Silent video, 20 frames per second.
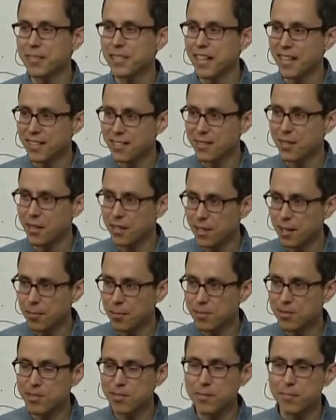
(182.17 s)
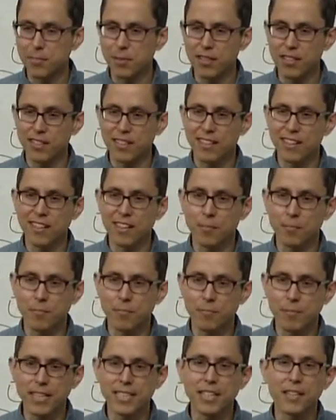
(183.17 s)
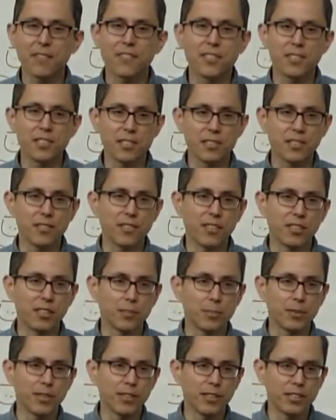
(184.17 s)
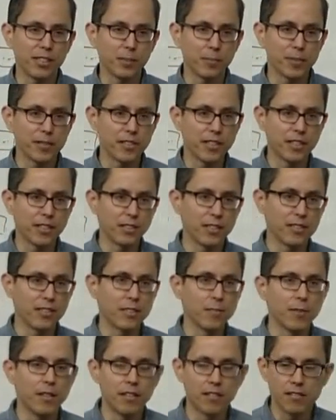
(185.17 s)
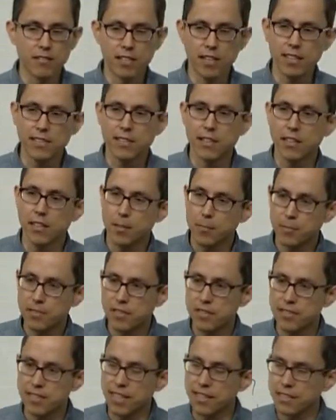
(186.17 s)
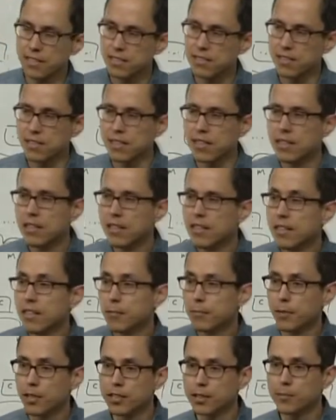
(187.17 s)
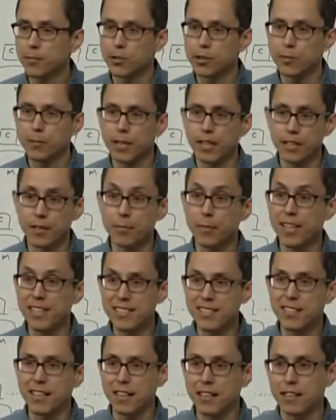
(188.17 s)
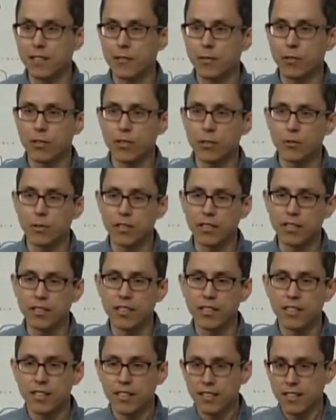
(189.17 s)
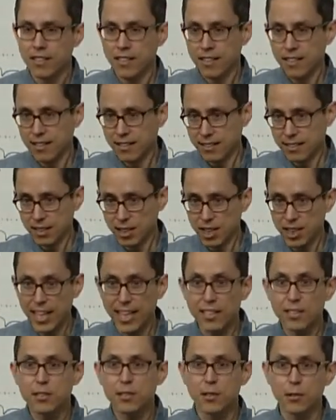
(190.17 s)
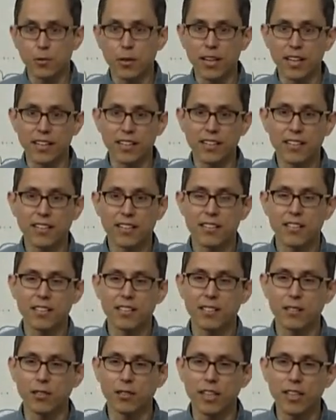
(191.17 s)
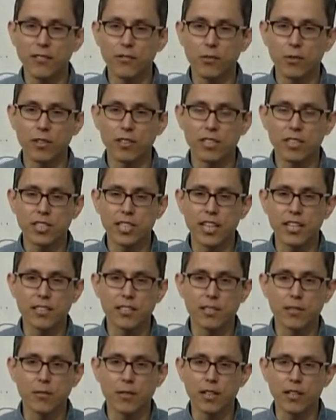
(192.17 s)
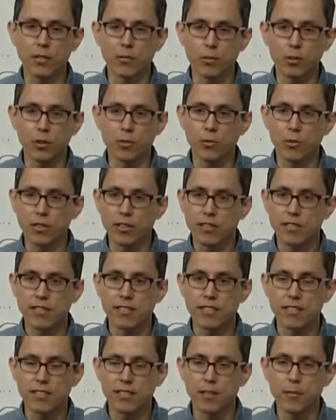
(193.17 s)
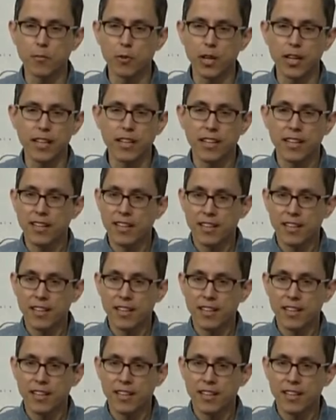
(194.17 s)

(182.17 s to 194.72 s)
tech startups, but um, my definition of entrepreneurship is not just about tech startups. It's actually much more about a mindset where you want to change the way your life works, change the way the world works in some way.